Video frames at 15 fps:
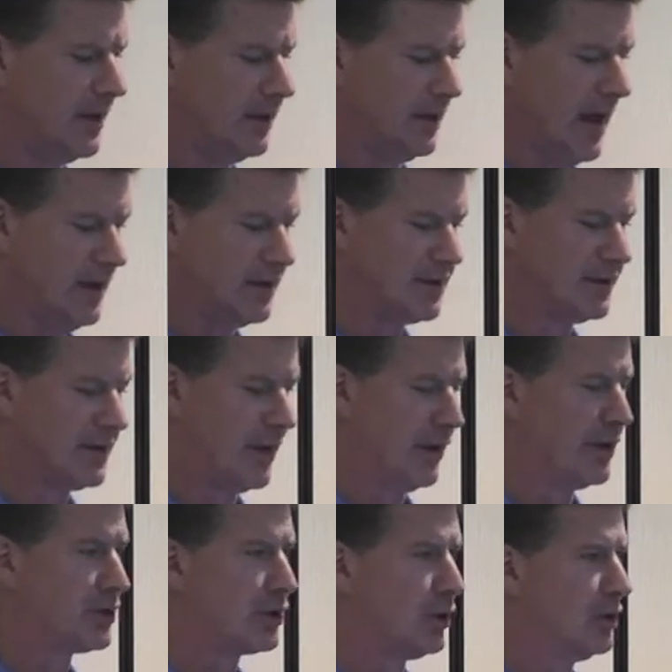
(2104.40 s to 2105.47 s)
not
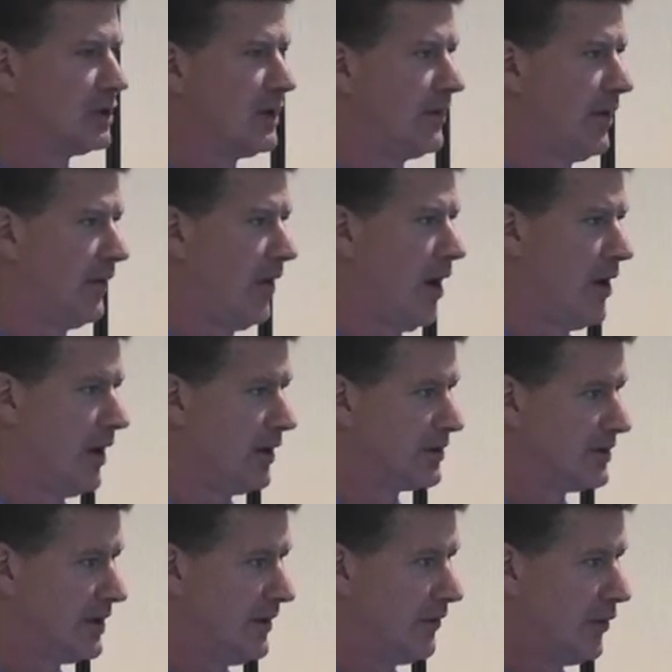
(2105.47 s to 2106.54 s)
necessarily exclusive of
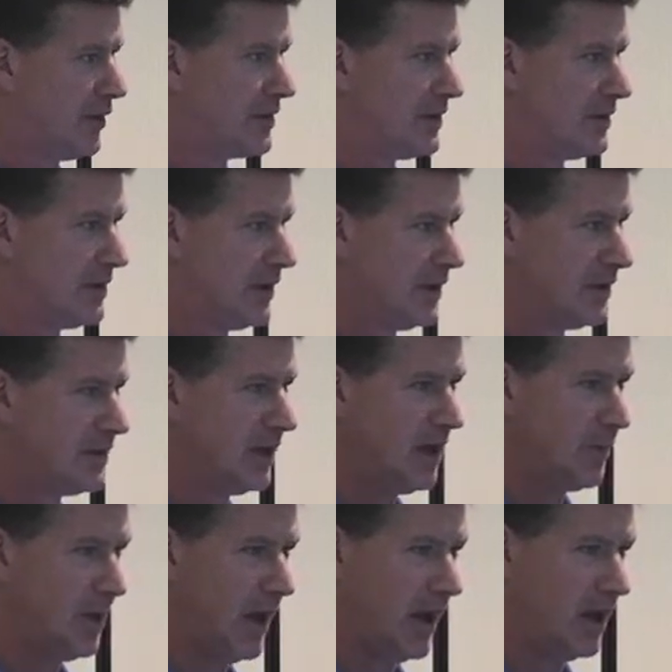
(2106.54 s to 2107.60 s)
RNLC versus the
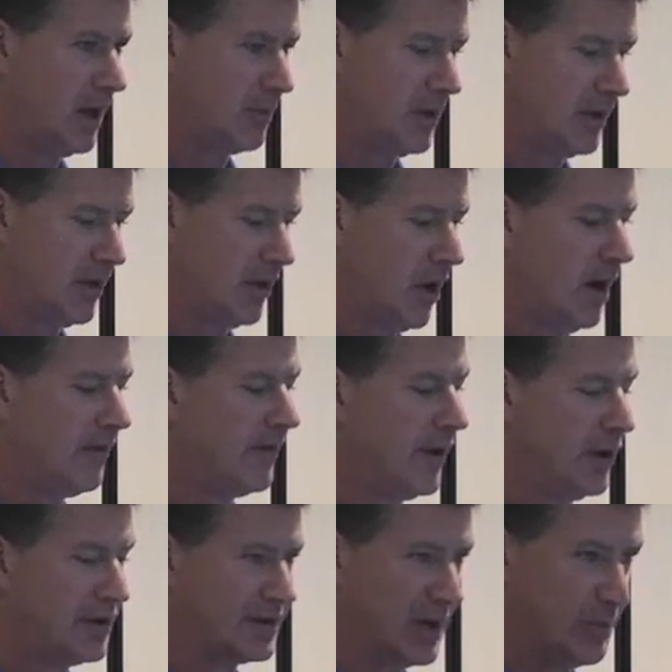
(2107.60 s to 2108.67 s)
CWAW. They're all
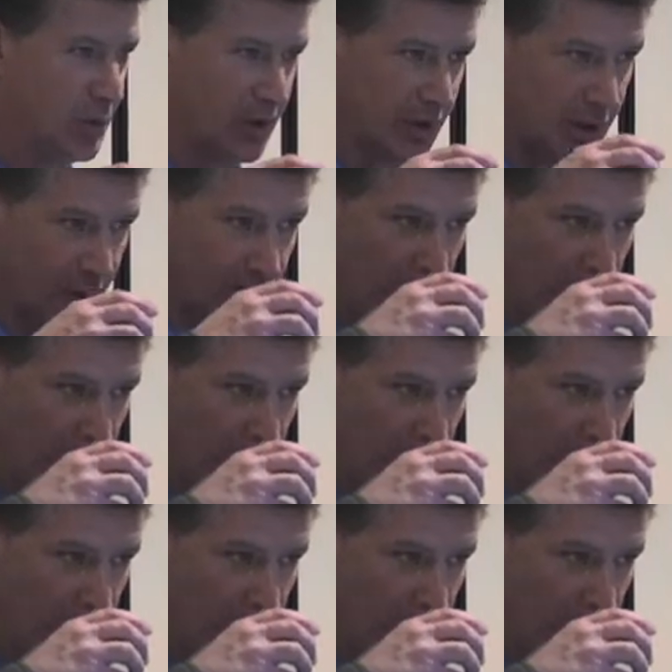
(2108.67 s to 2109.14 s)
very similar.